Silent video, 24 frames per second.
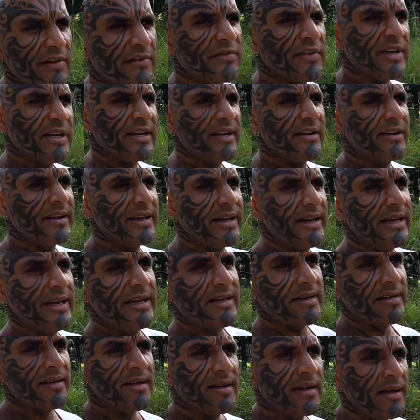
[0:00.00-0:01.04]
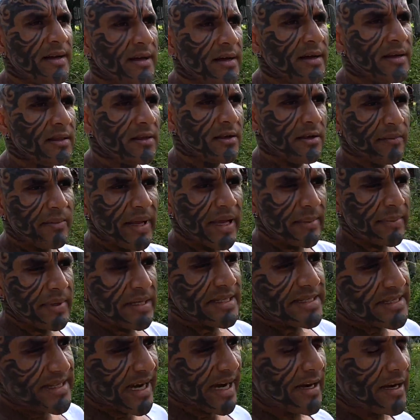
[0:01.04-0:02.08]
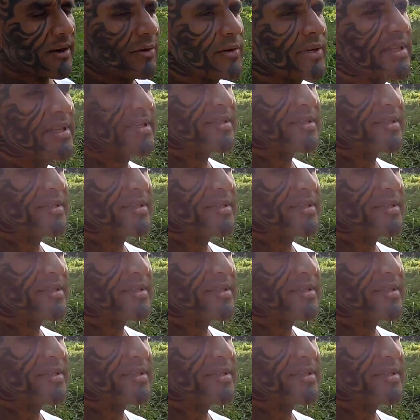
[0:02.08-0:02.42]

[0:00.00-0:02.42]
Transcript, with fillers: 50 degree heat. They'd make me stand out